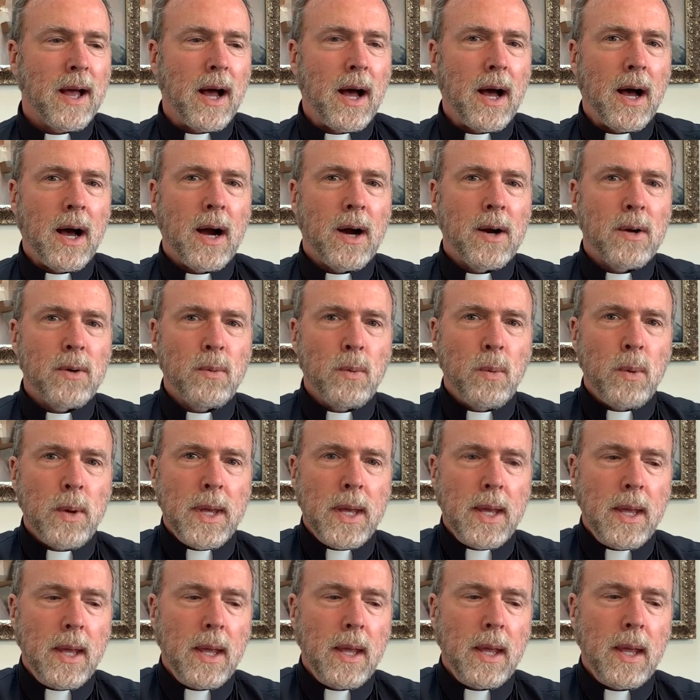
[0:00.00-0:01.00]
Are
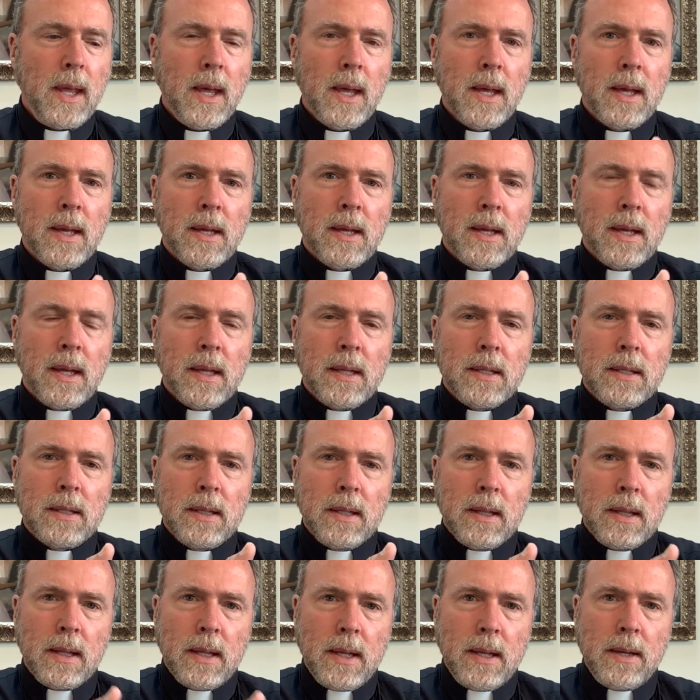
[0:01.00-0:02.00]
we
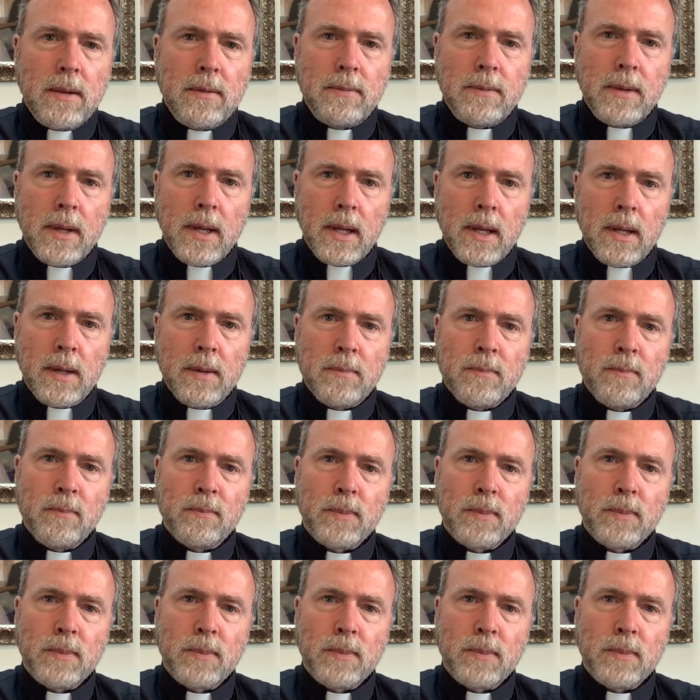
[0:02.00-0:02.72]
living